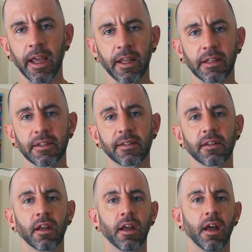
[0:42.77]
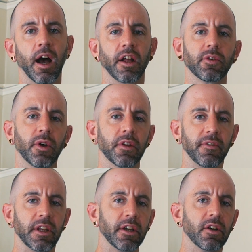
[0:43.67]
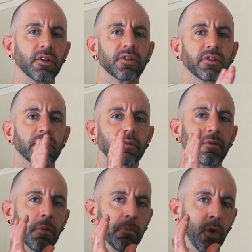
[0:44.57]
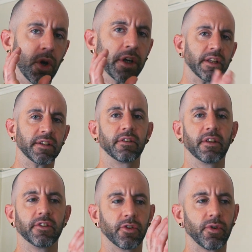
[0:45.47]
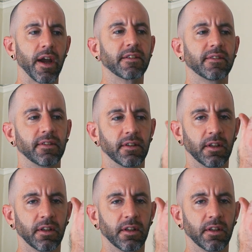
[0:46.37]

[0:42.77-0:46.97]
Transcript: And I'll do other videos more in the direct